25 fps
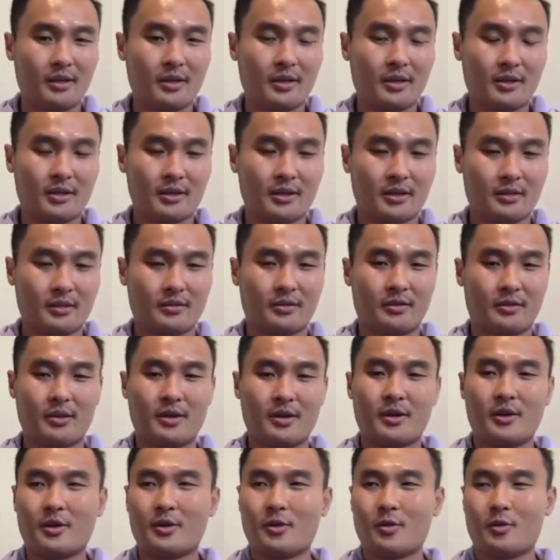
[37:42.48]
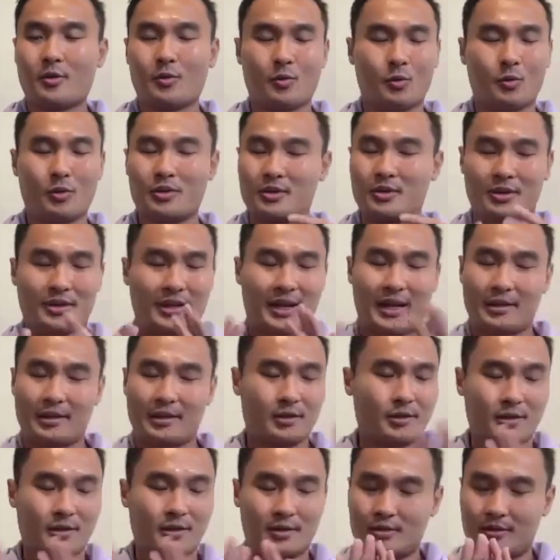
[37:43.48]
Because what
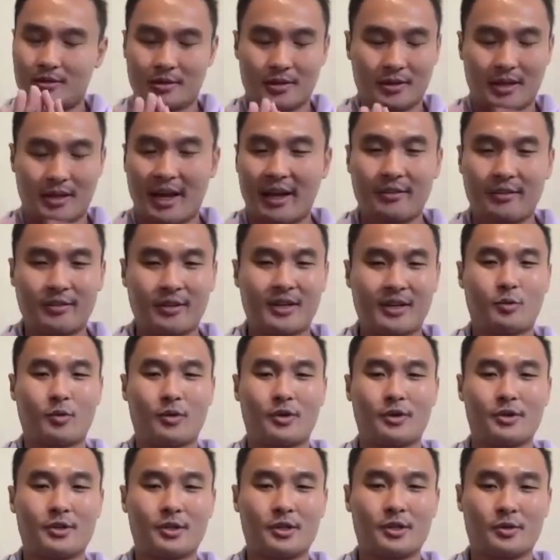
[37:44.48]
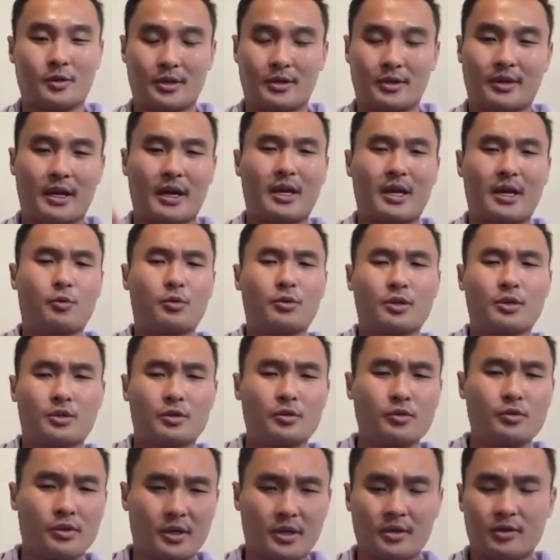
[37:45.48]
the last thing I want to do is, hey, we're going to do
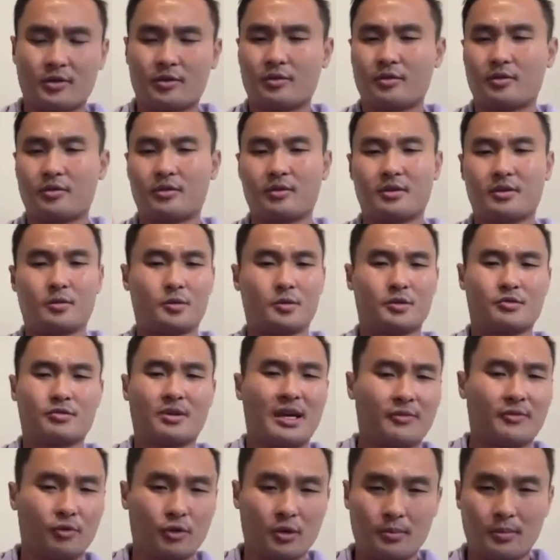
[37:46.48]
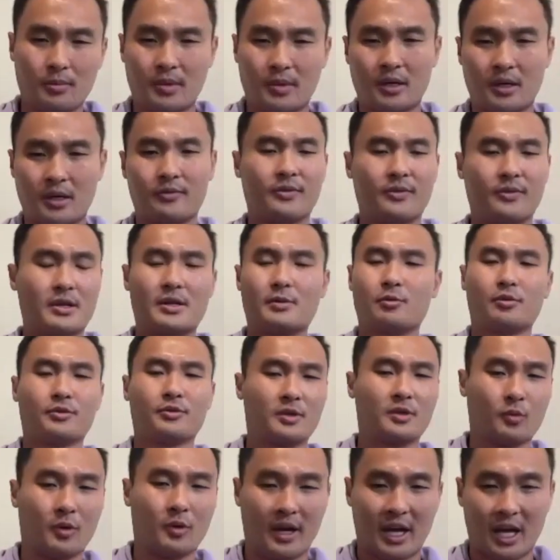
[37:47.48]
this and we try it for a month and then we'll see
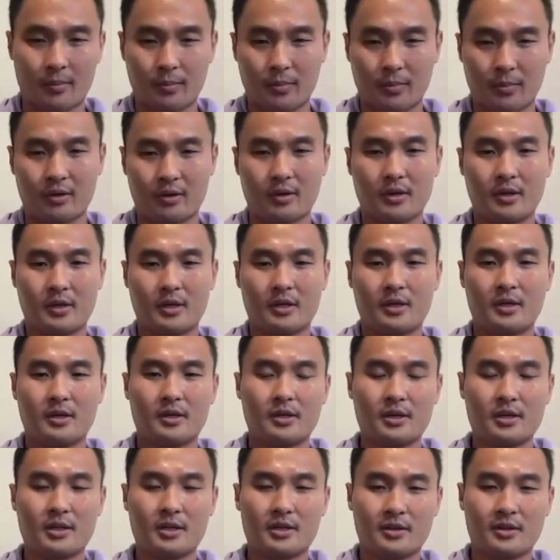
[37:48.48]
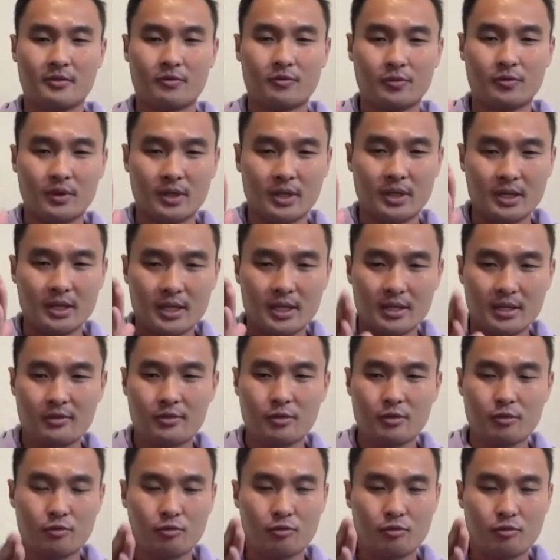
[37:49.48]
what happens. If it is the
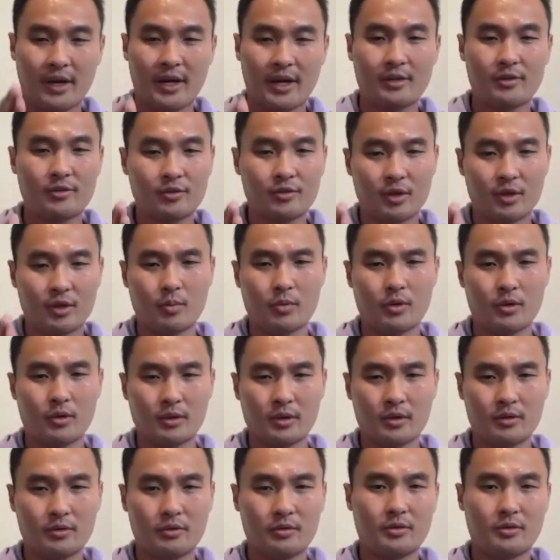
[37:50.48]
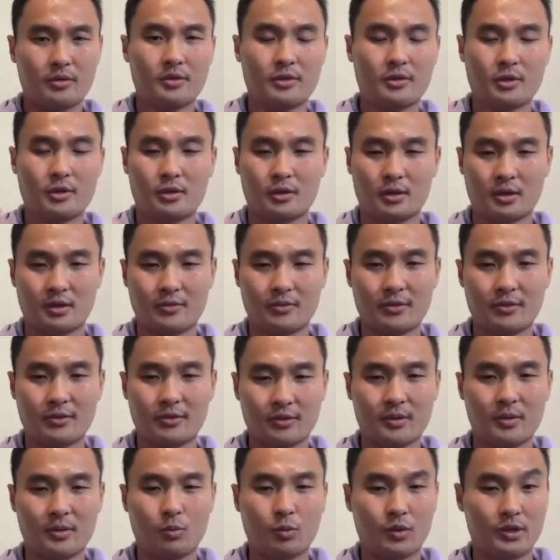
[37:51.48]
right stimulus, the nervous
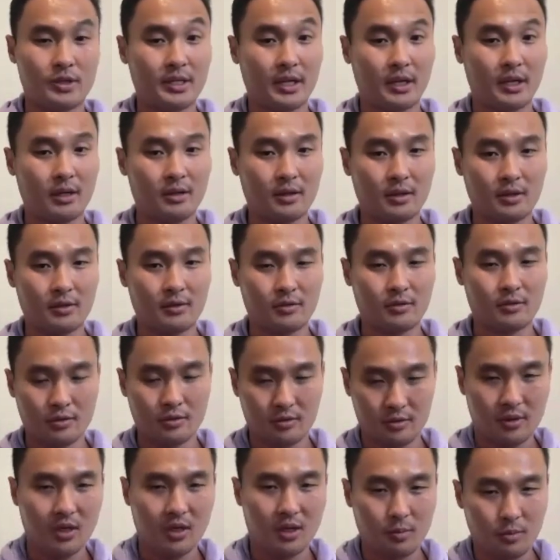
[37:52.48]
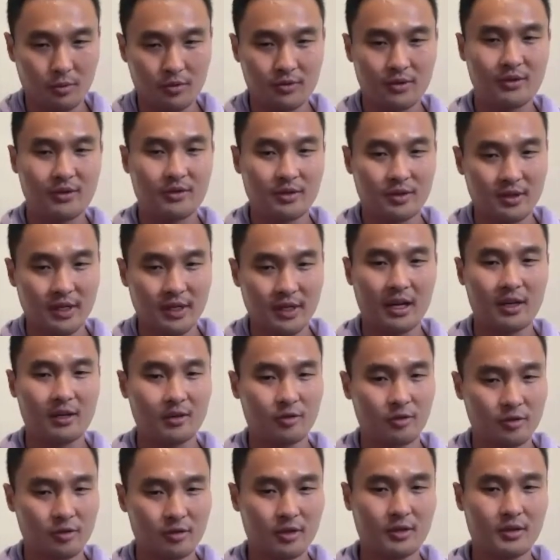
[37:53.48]
system would tell us almost
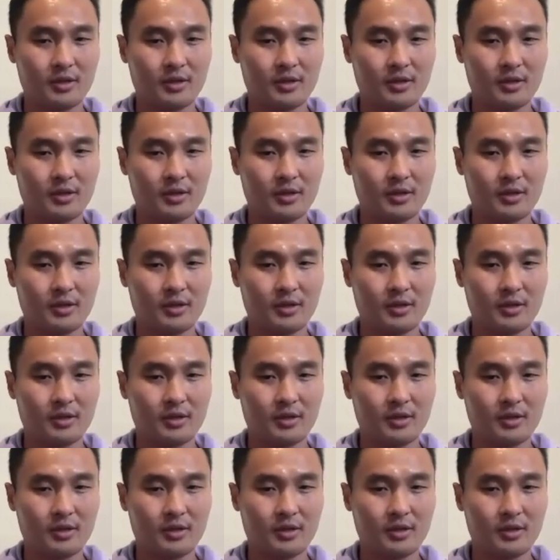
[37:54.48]
instantaneously.